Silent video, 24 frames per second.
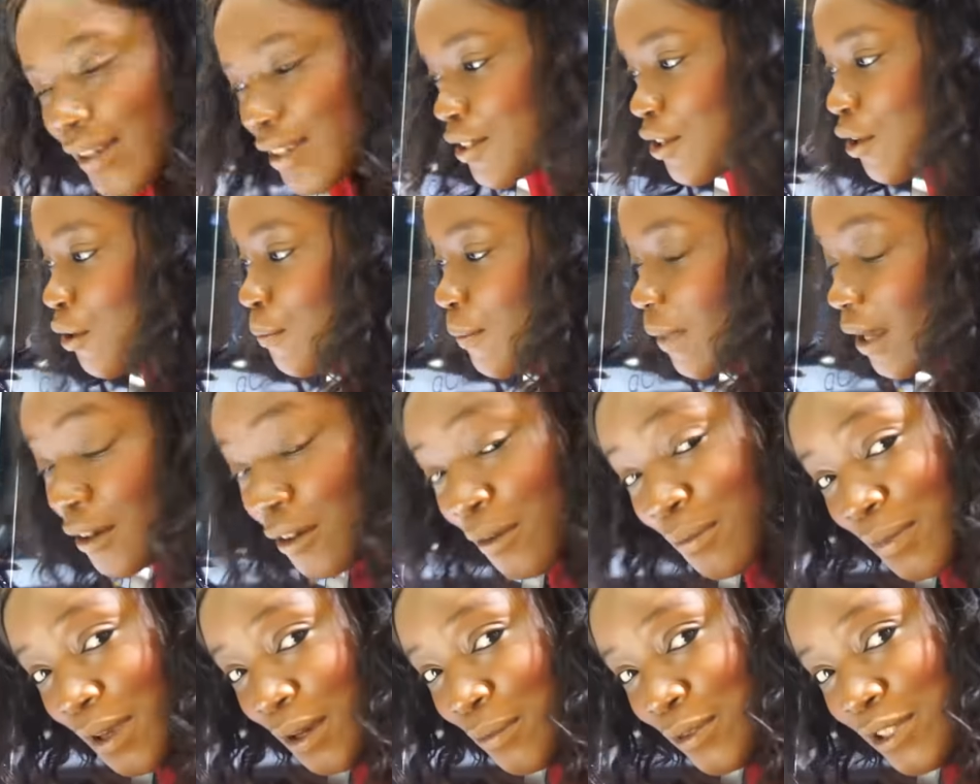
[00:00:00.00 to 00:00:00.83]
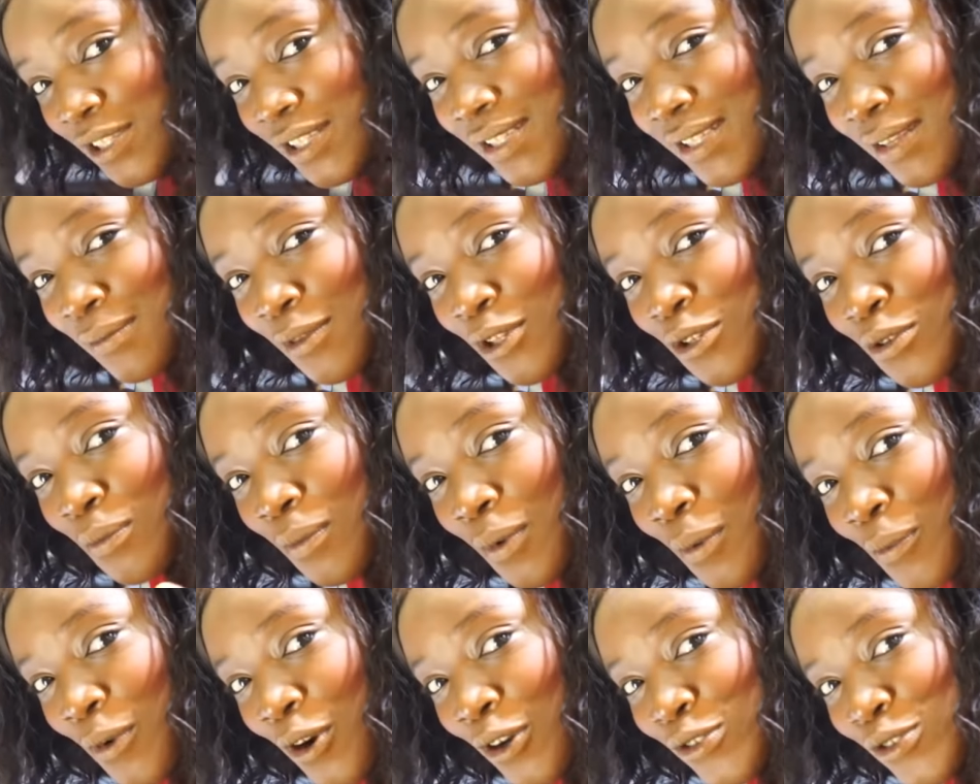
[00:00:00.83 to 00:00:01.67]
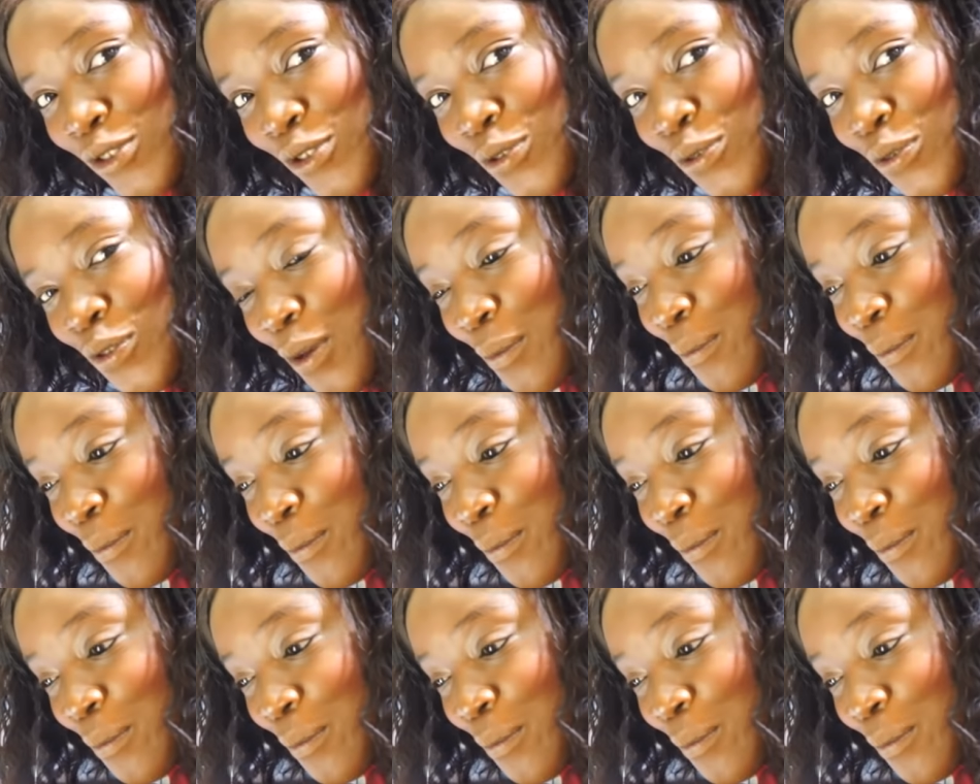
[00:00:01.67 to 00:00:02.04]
so you may not be able to see me do my brows through the